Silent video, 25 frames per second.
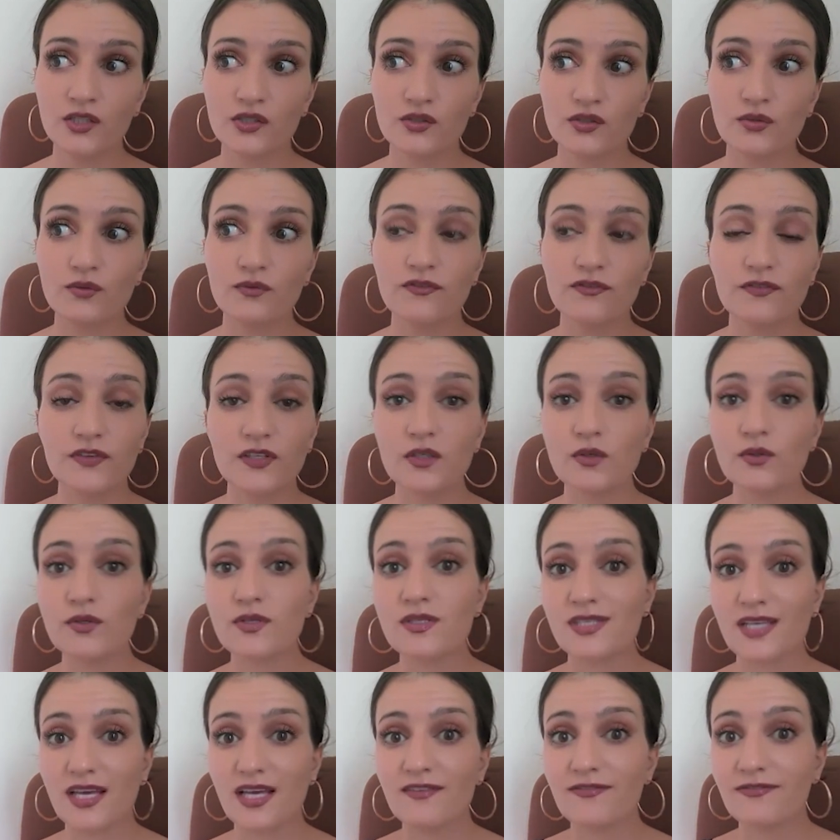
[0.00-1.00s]
to feel
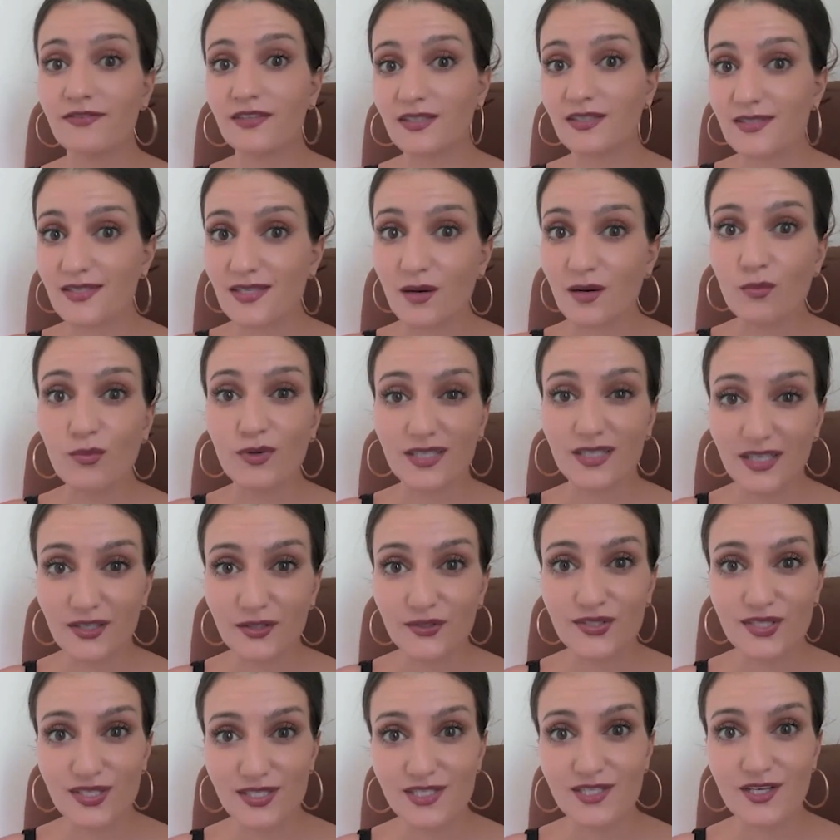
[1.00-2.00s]
safe in someone
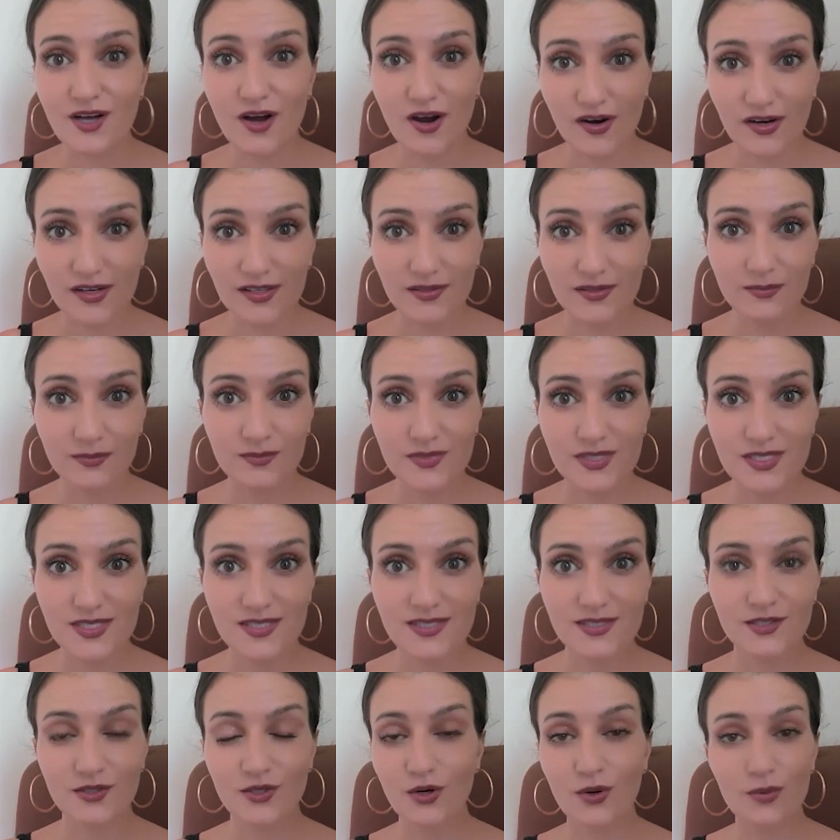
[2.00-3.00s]
else's
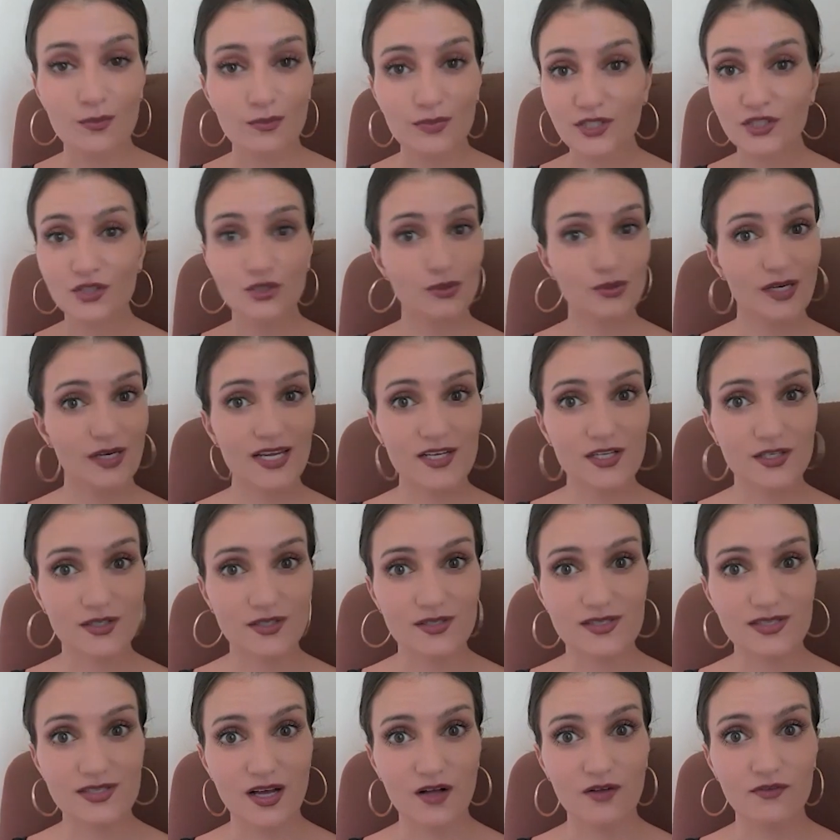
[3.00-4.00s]
arms, you don't betray
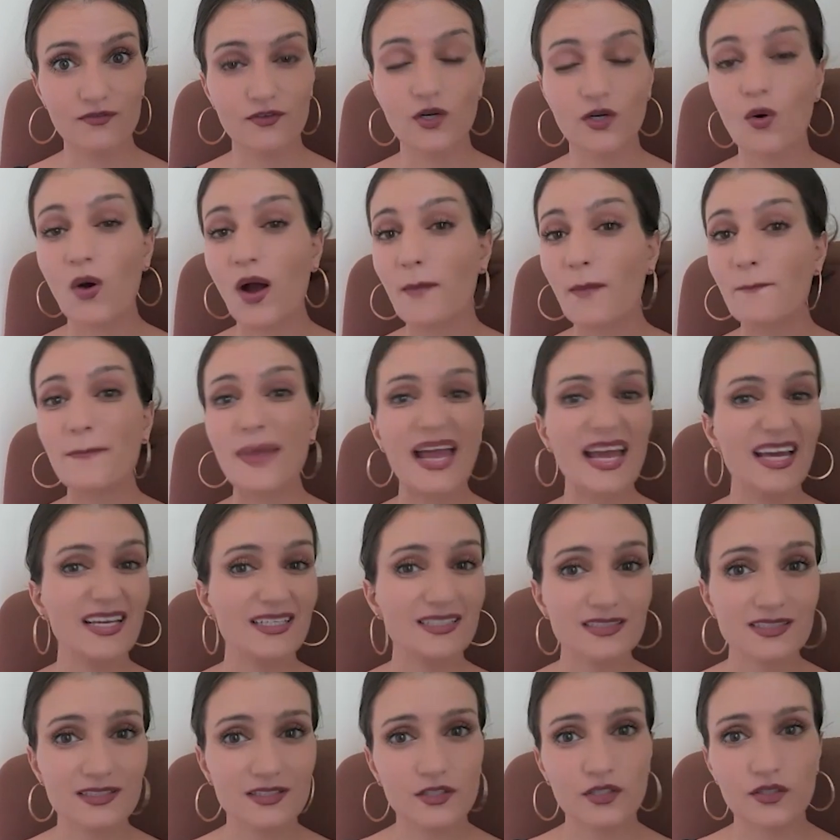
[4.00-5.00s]
yourself, you don't
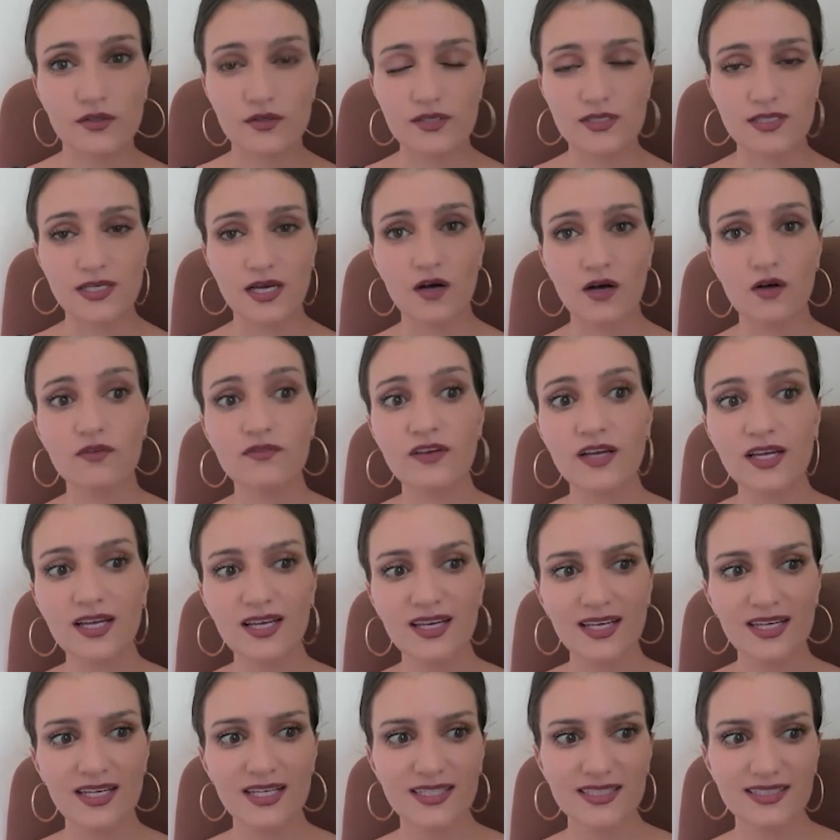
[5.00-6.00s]
abandon yourself.
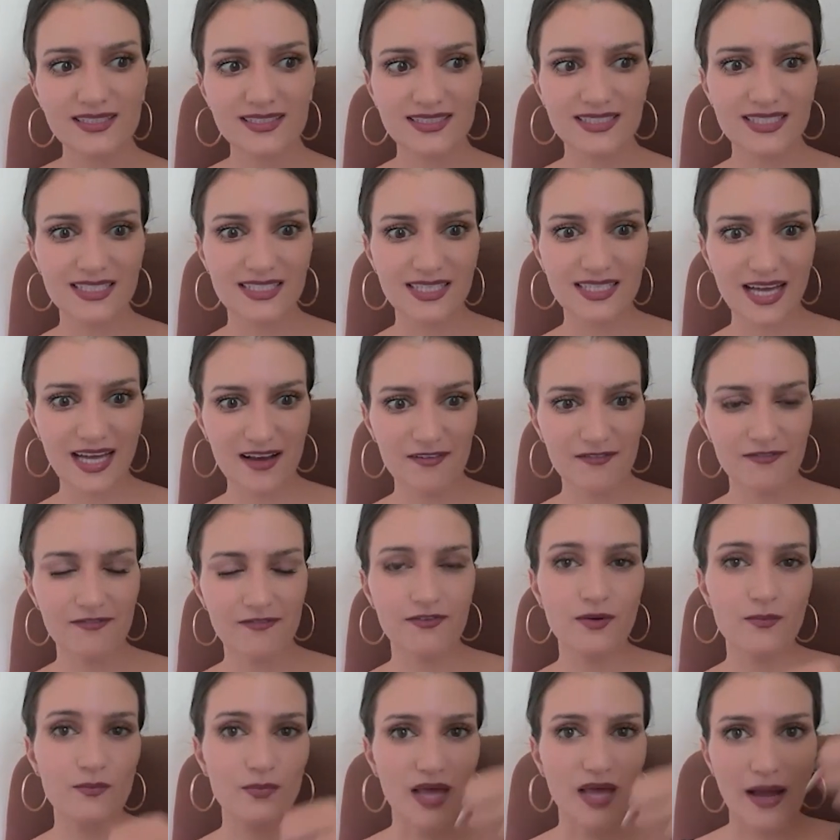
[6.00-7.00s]
To get
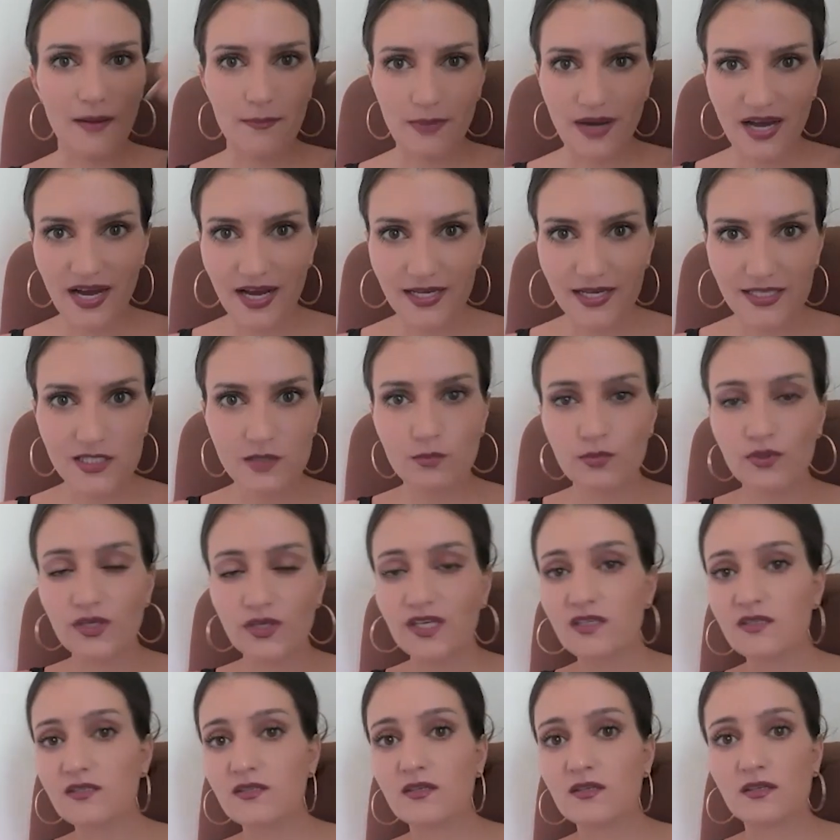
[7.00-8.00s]
from that past
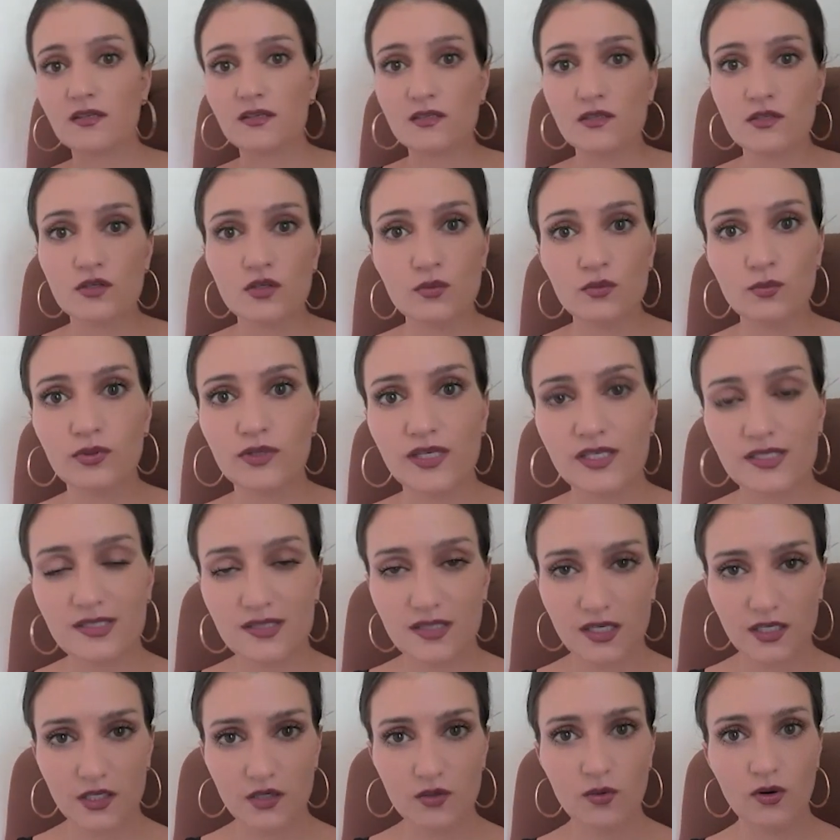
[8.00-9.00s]
place to this new
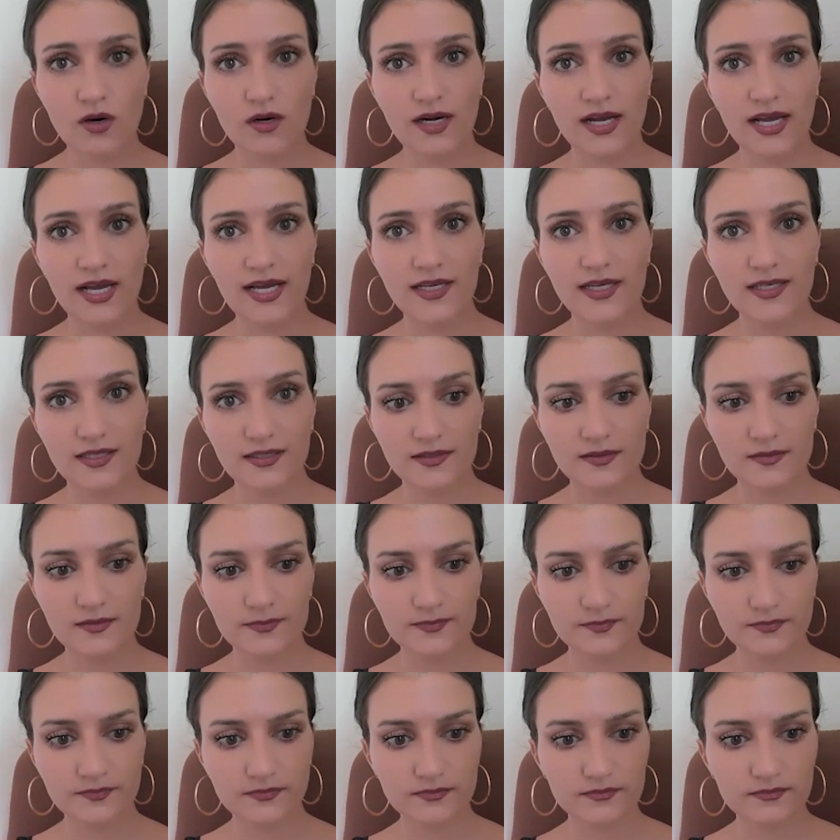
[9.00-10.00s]
place that you are
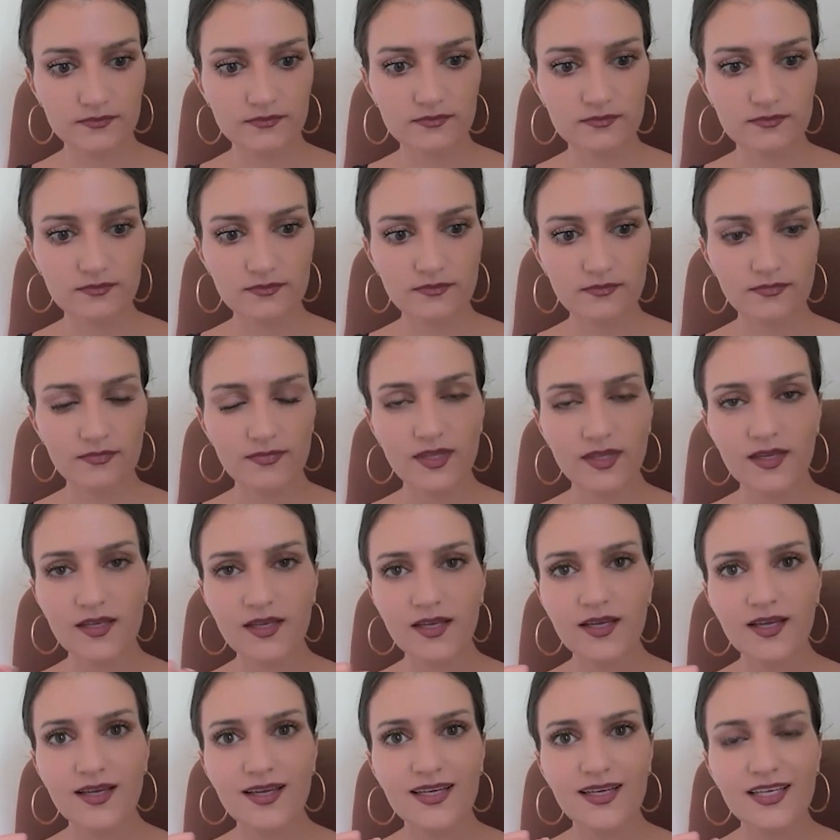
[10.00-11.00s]
headed,
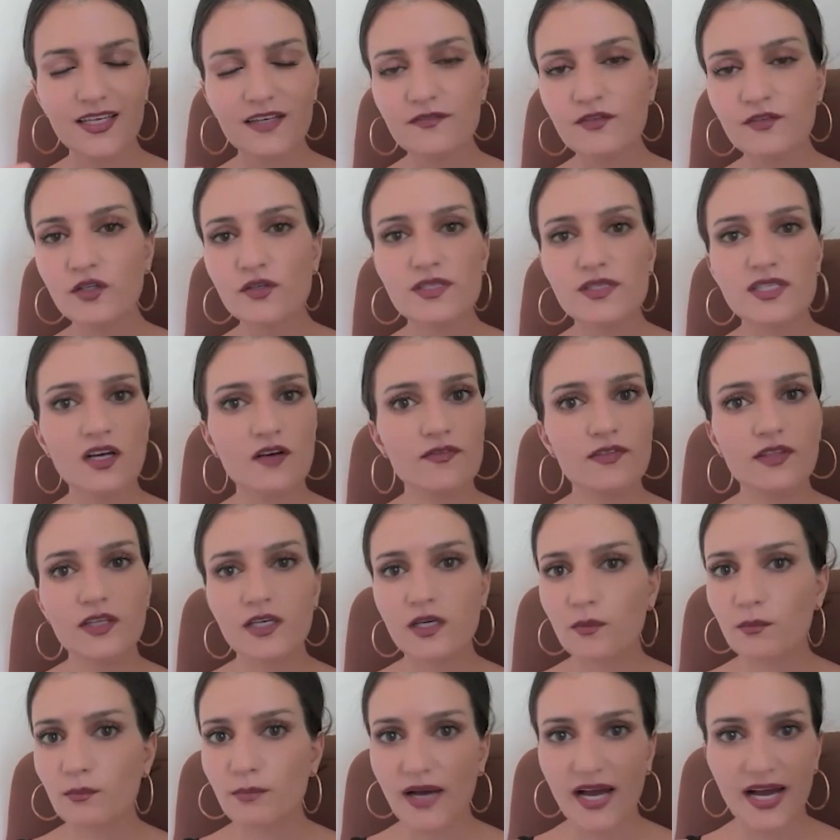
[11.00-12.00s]
give yourself the
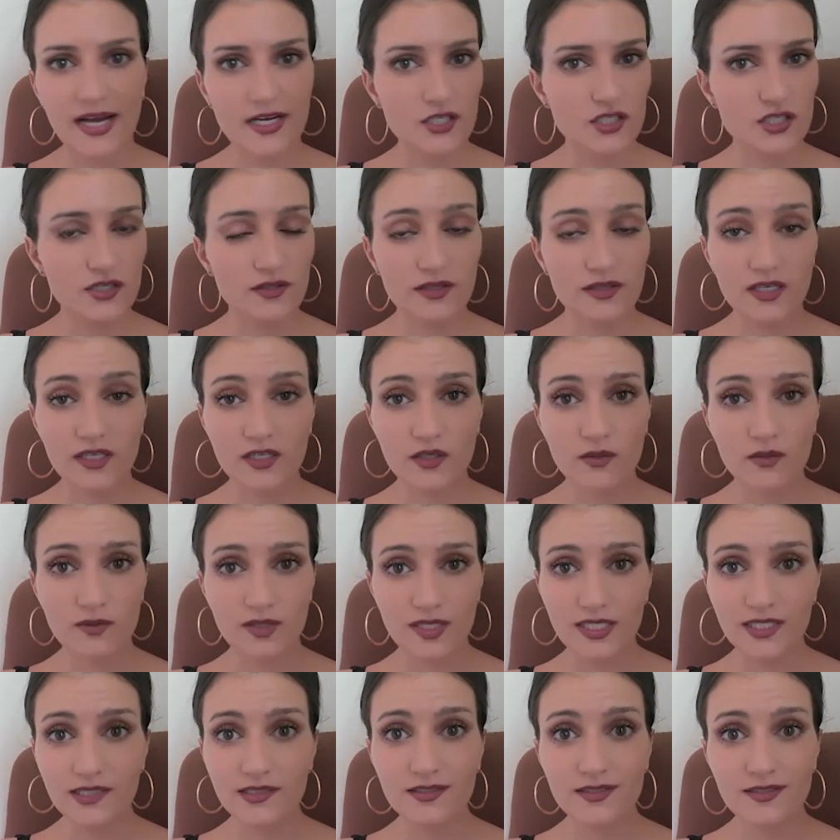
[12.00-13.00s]
compassion that you
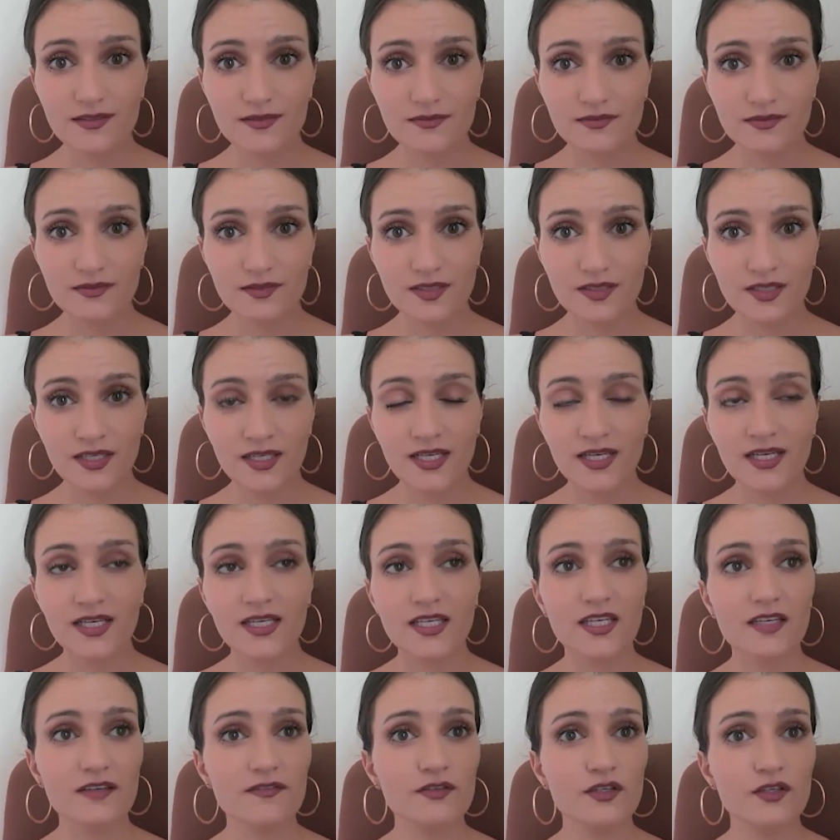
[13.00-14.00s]
need.
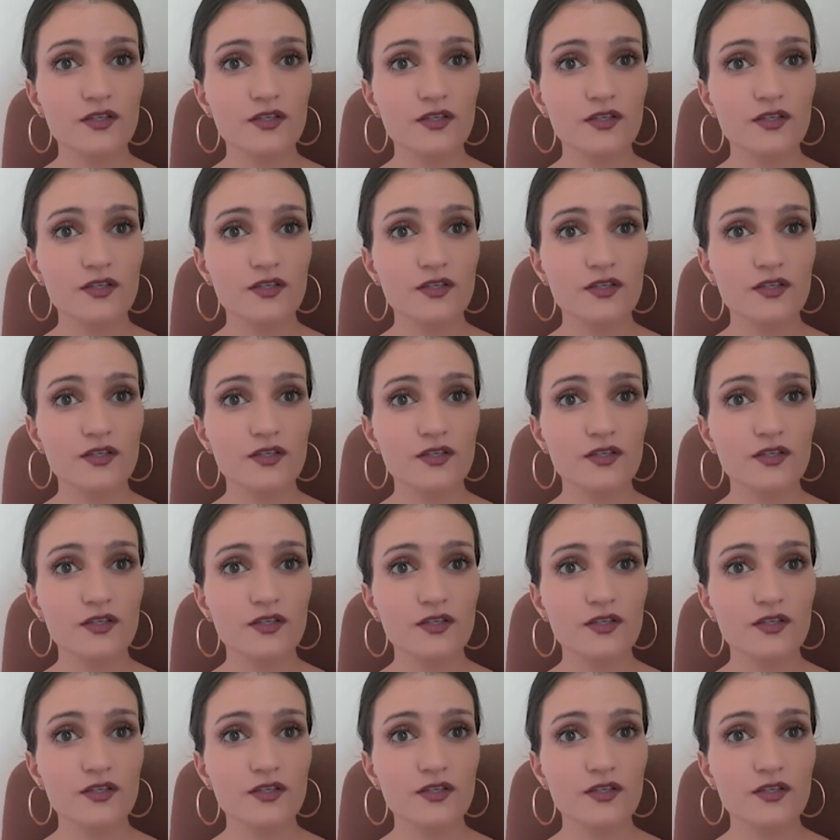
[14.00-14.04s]
Give